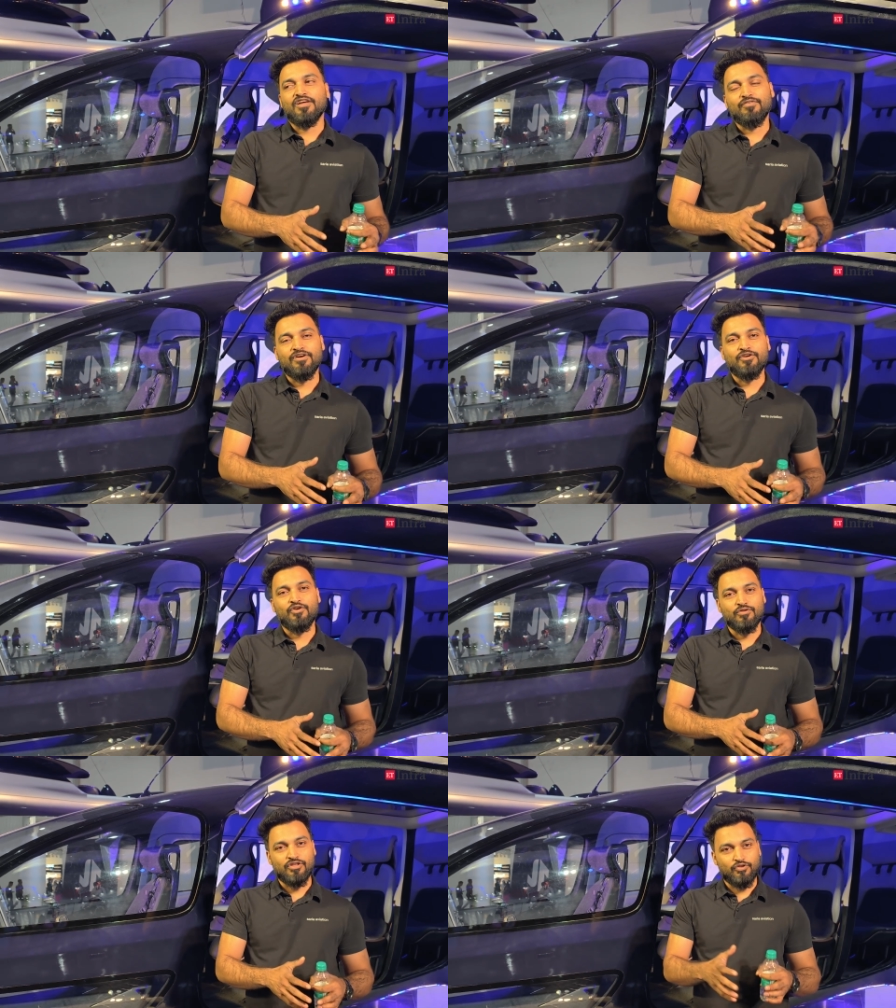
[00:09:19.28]
given
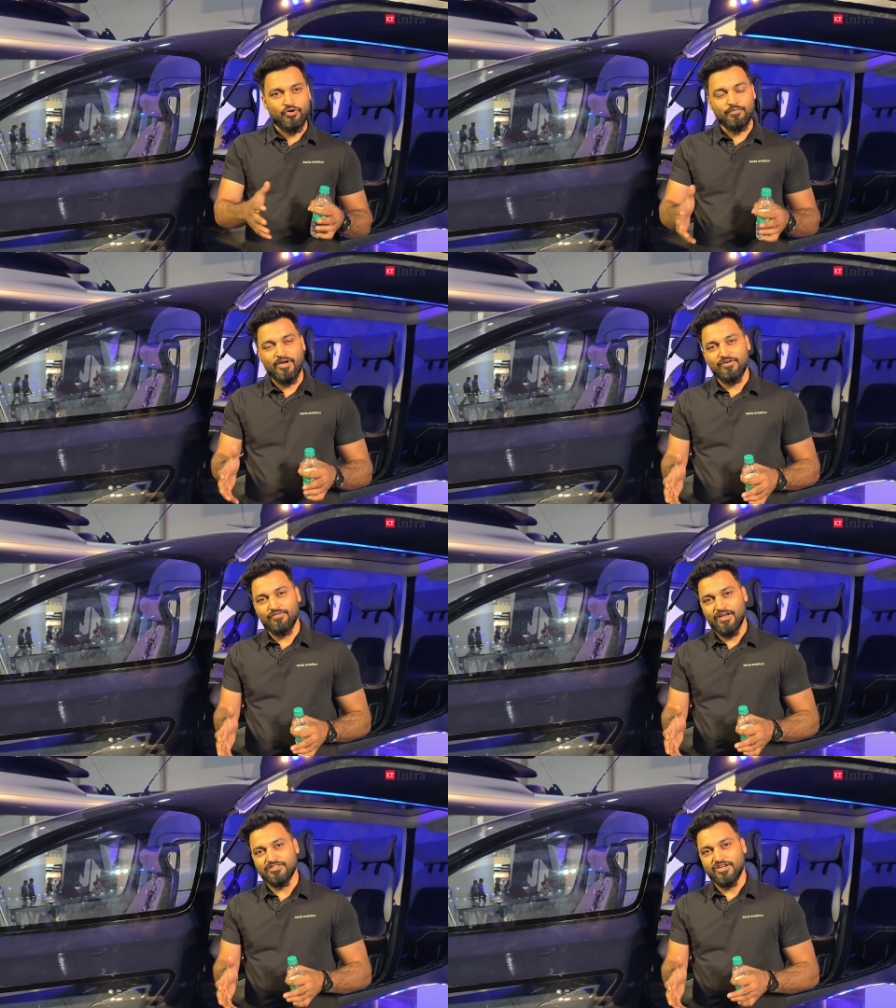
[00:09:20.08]
to the drone
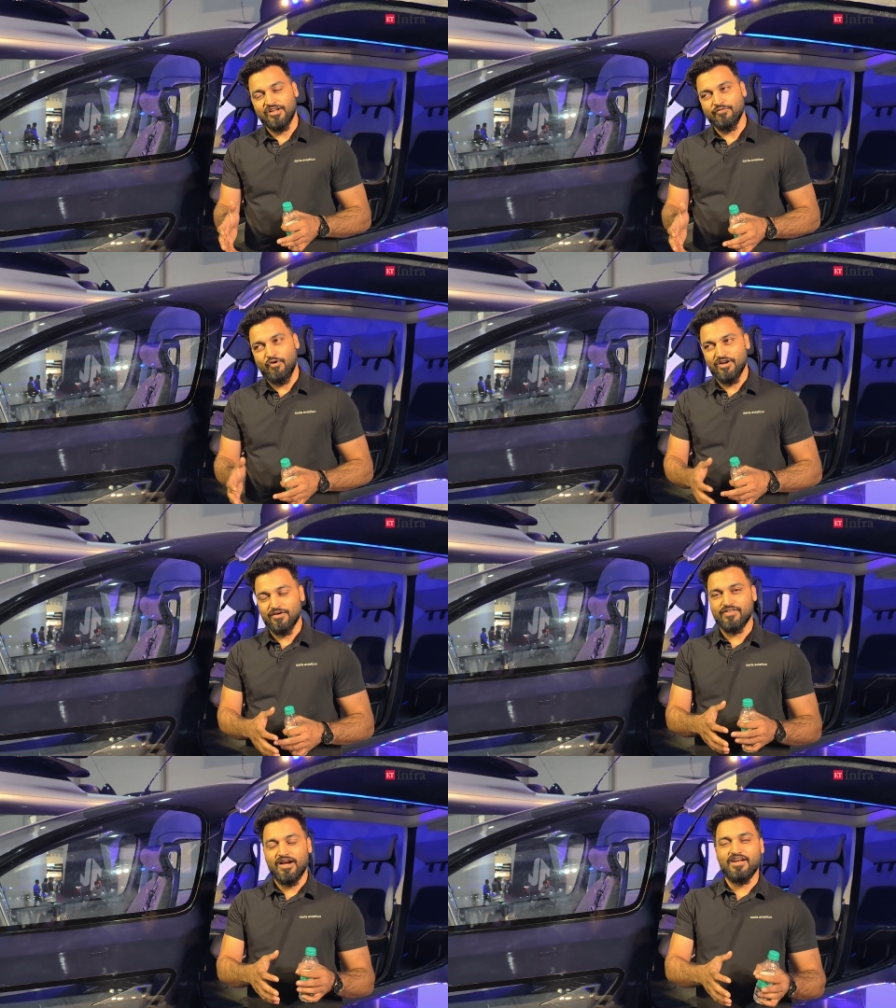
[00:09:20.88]
manufacturing? What
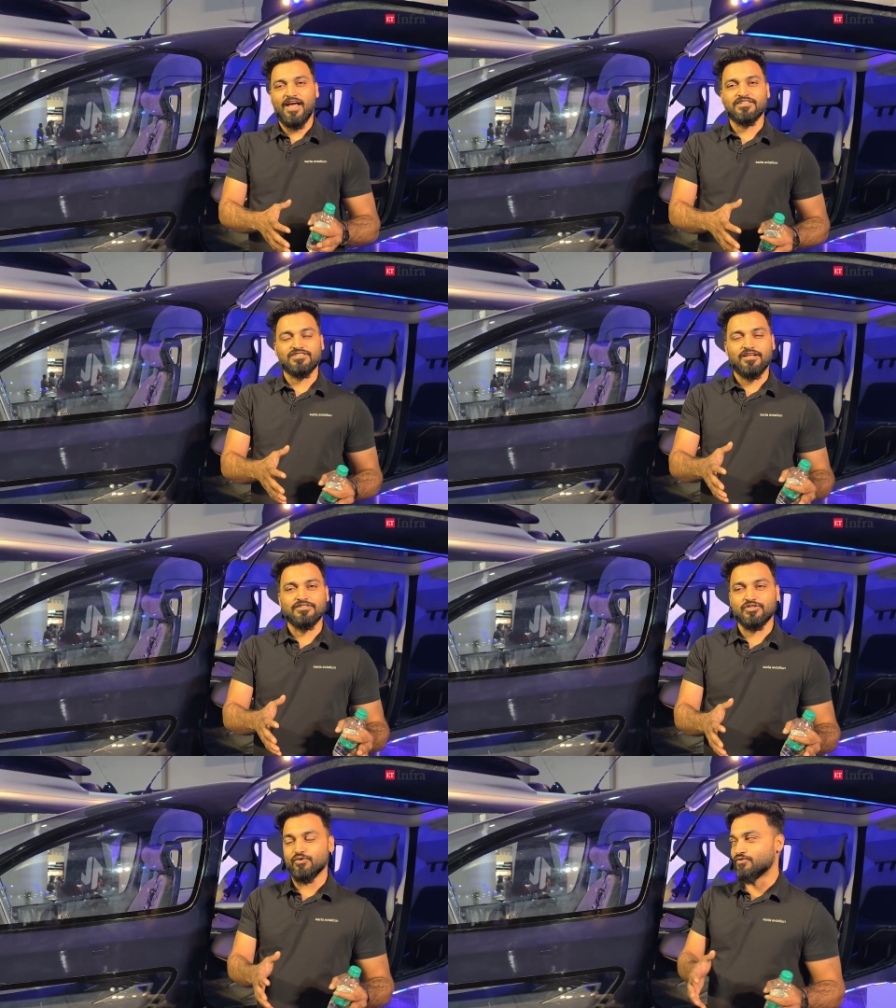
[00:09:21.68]
if that
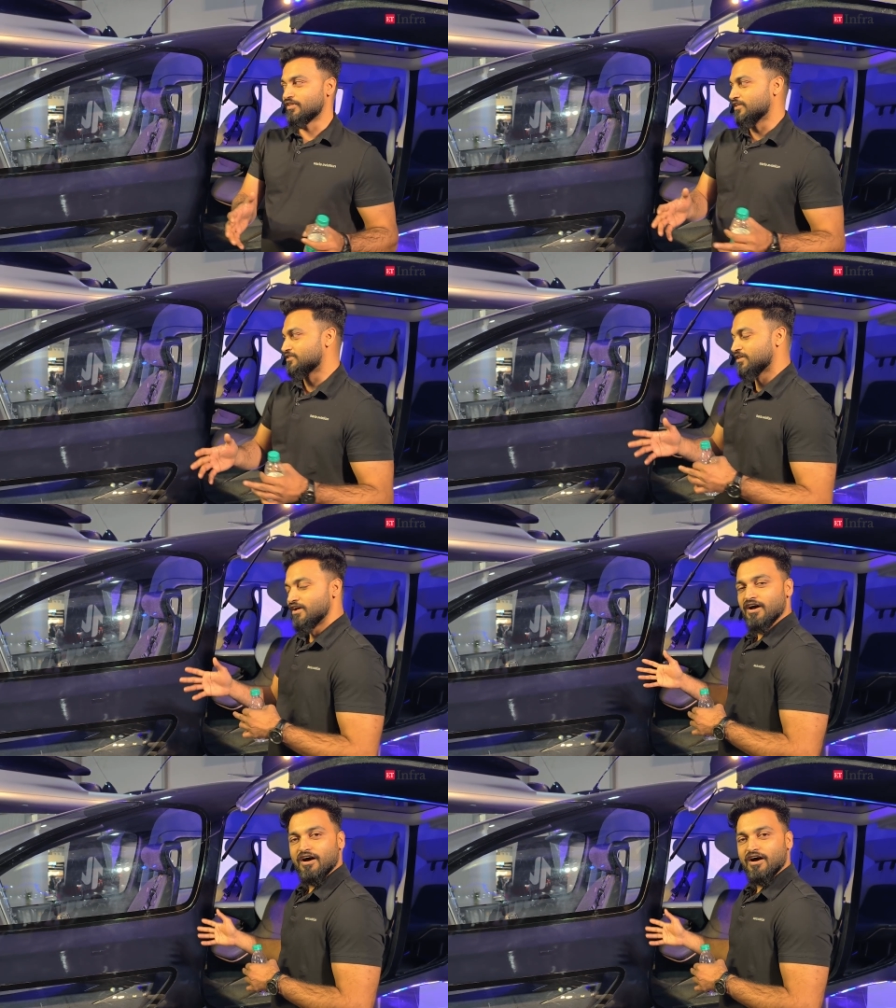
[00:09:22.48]
extends to this?